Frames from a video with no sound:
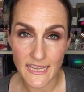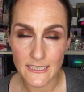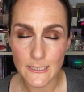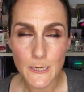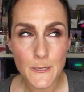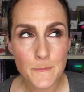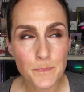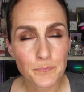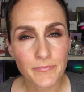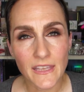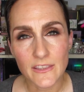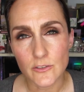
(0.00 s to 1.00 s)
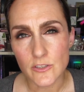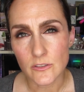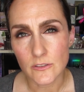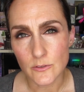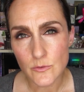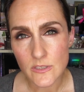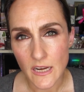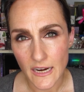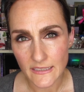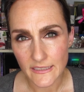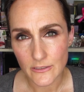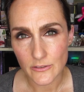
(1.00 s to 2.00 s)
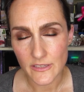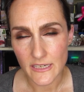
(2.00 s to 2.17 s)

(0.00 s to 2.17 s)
And there's a loose highlighter